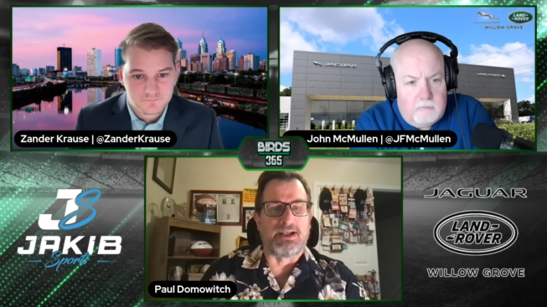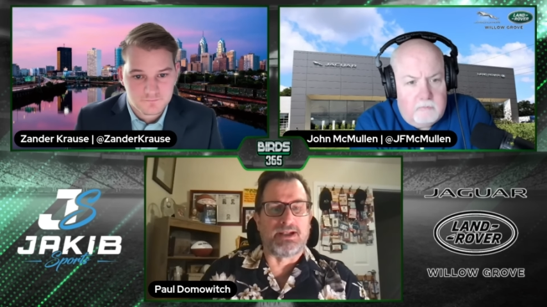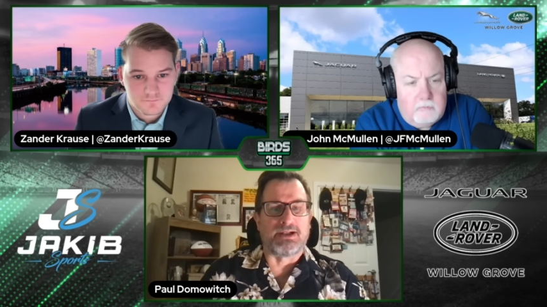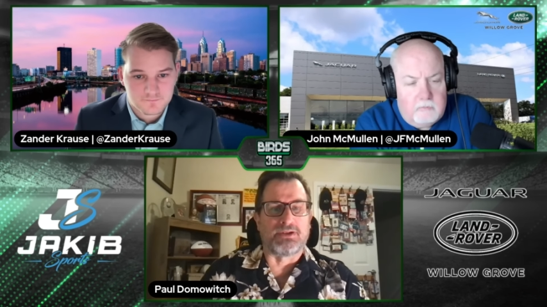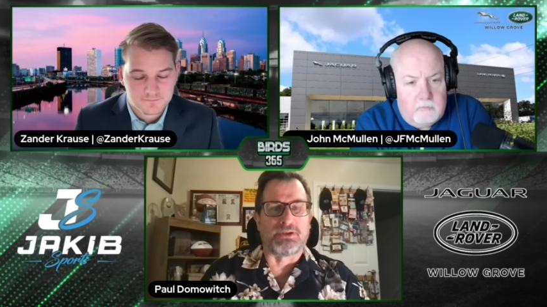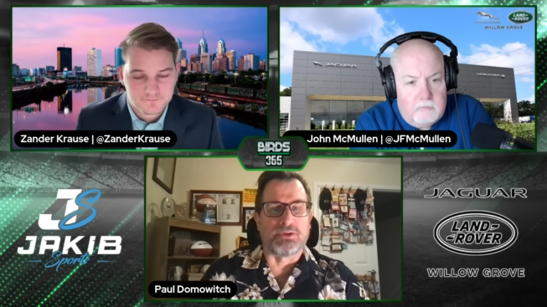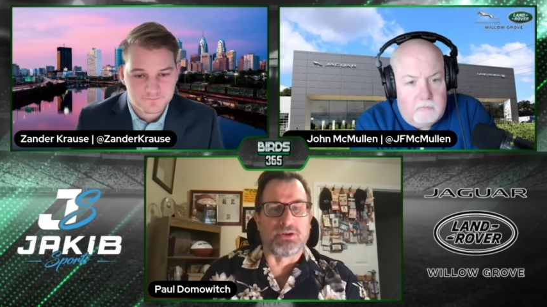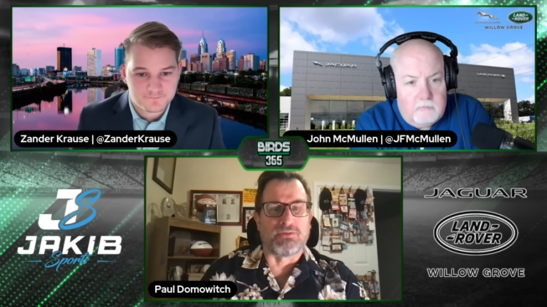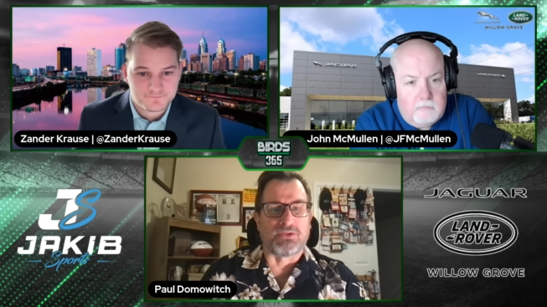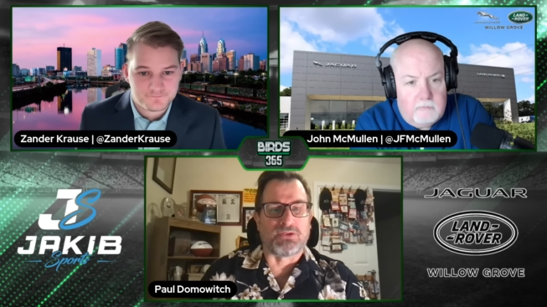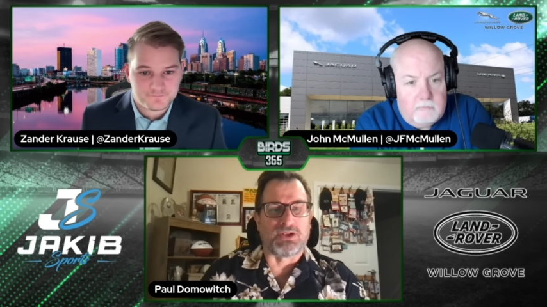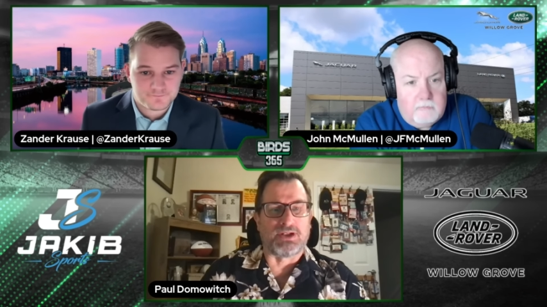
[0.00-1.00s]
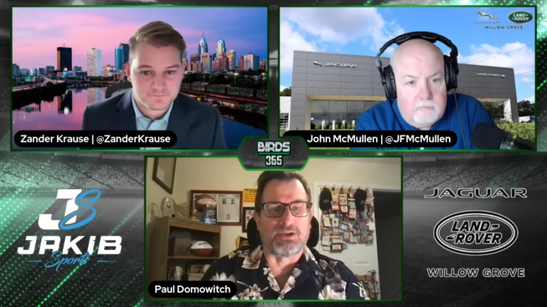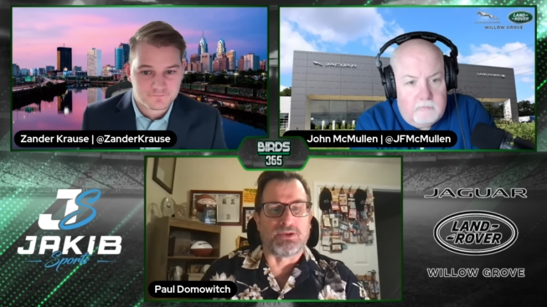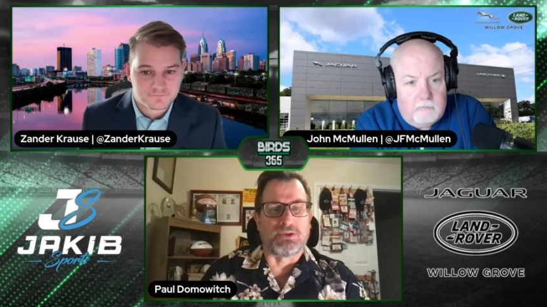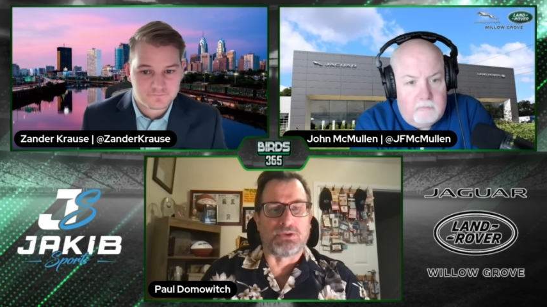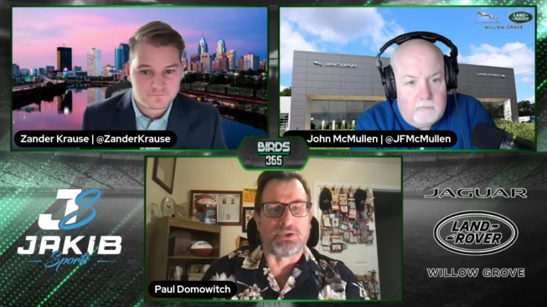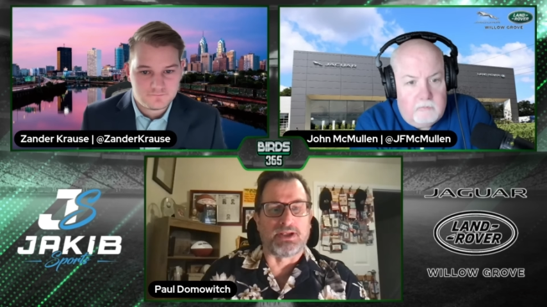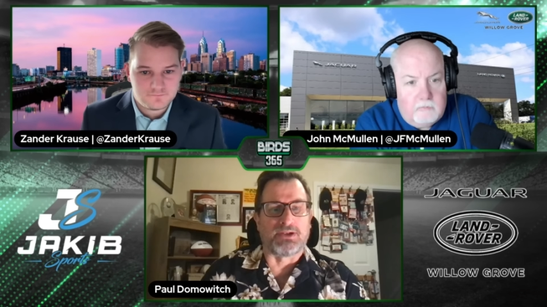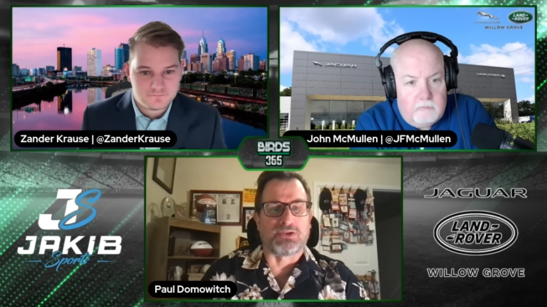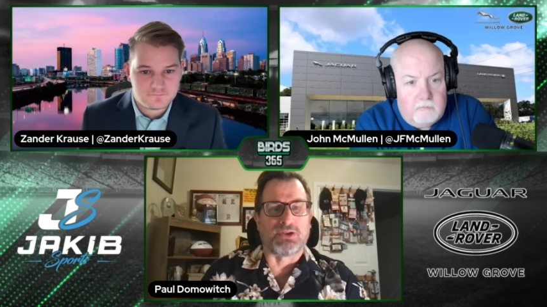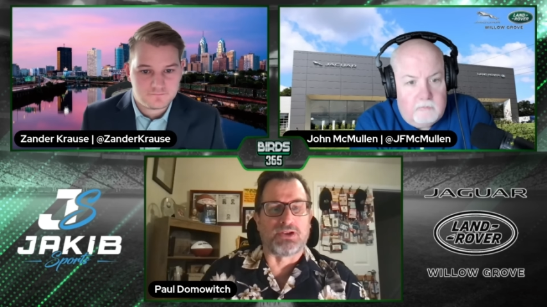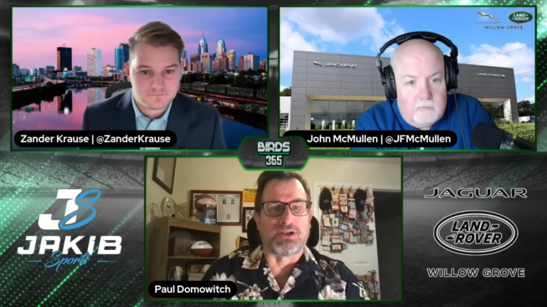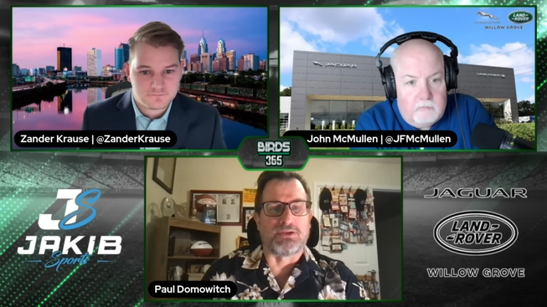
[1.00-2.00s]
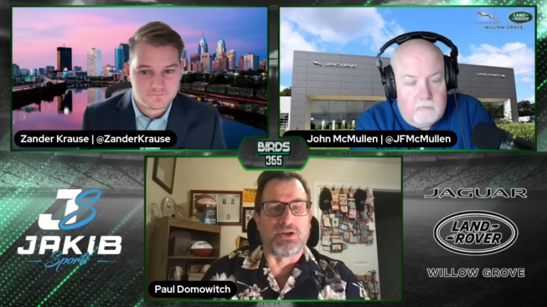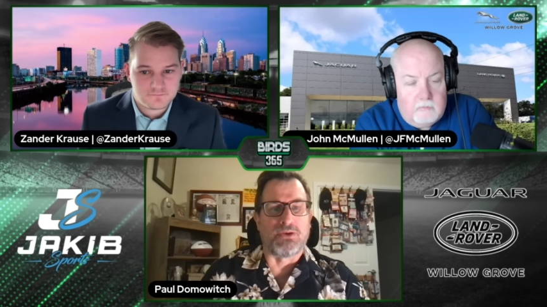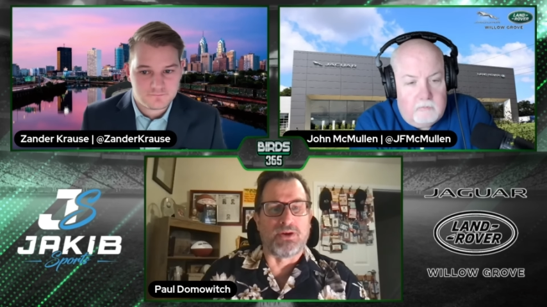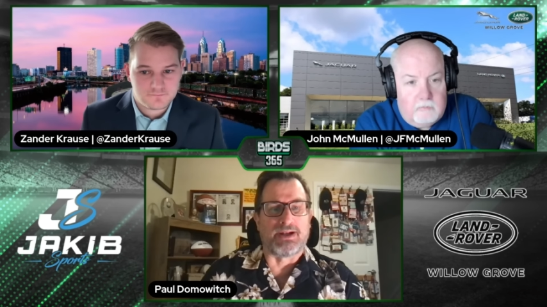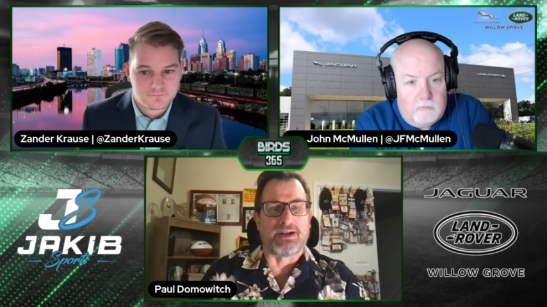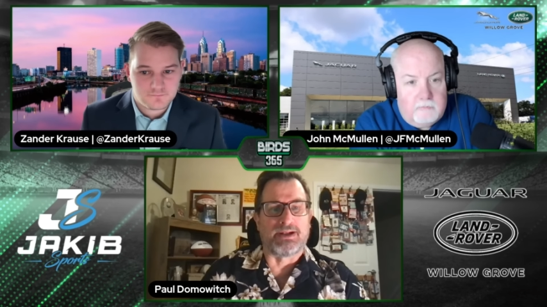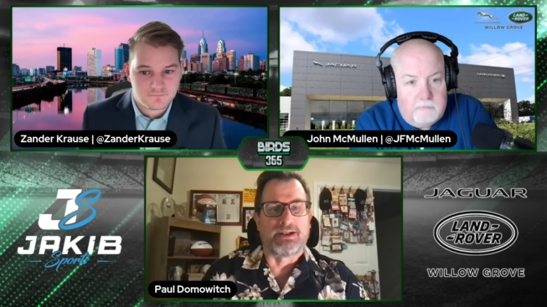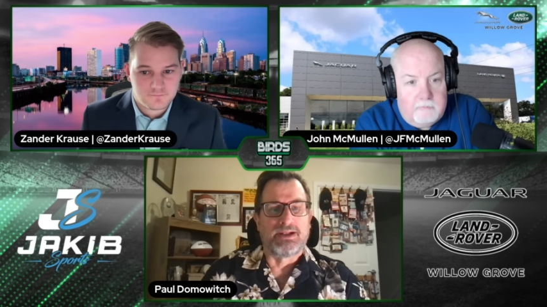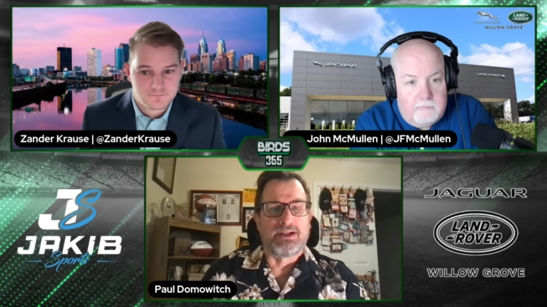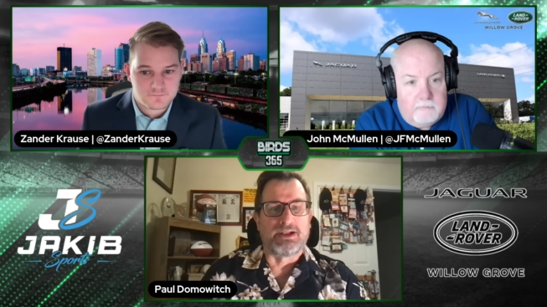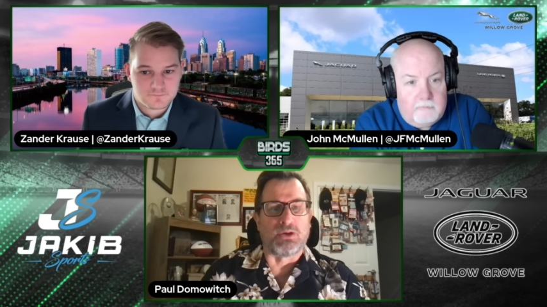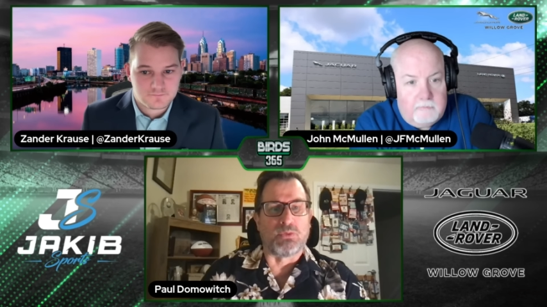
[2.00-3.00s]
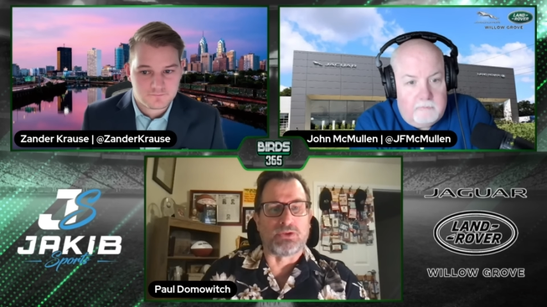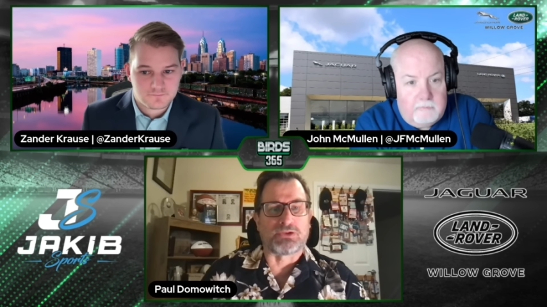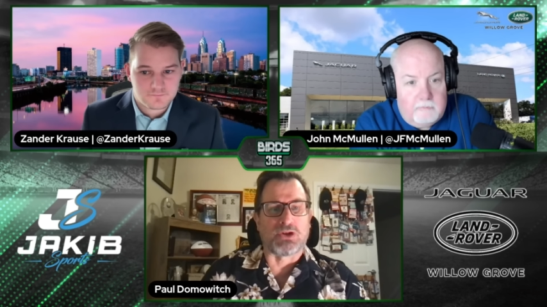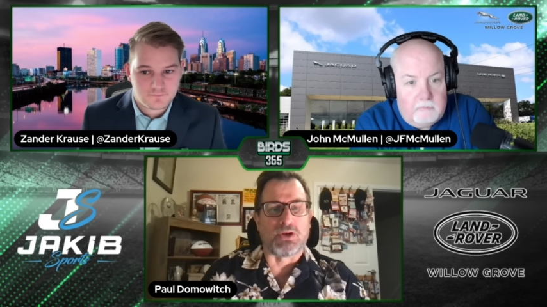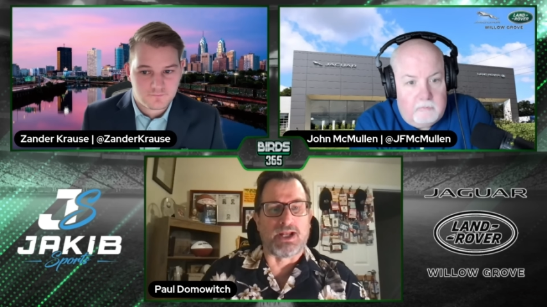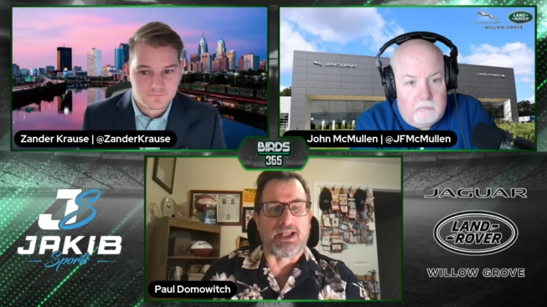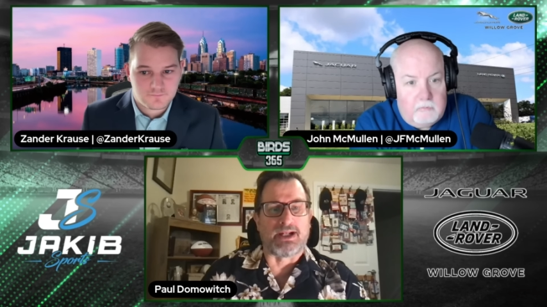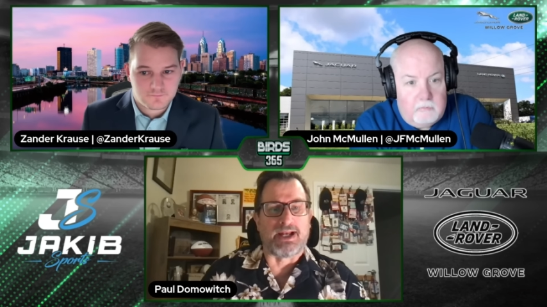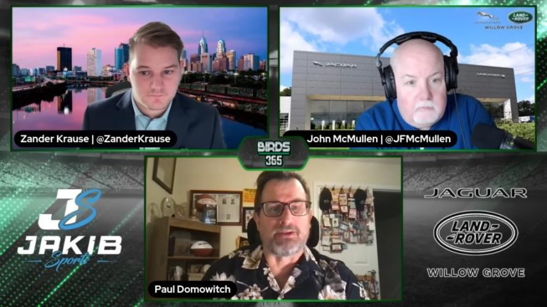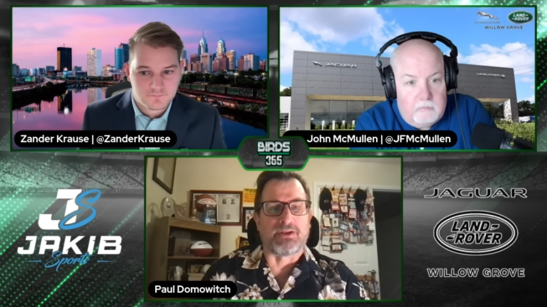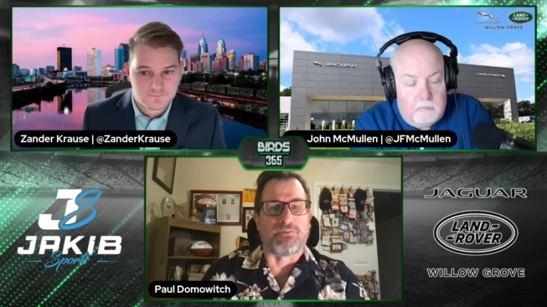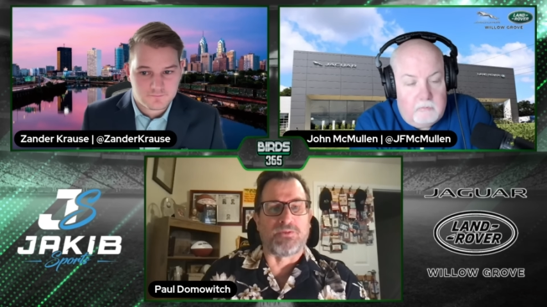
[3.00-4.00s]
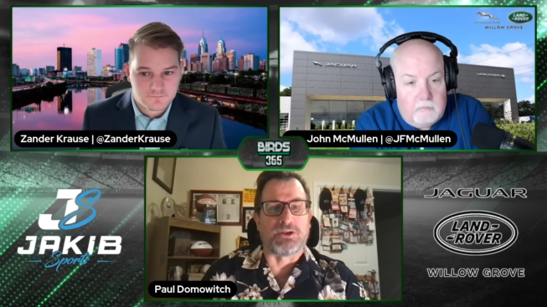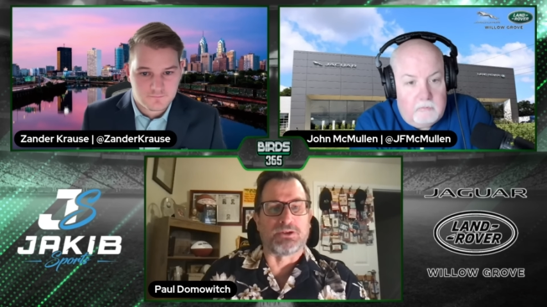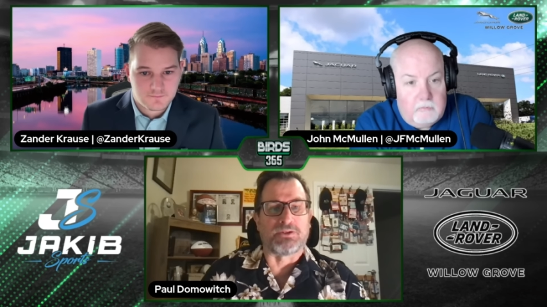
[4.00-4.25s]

Speaker 1: You know, you're overseeing the whole thing so that you know how to, you know, what's going on out in the field.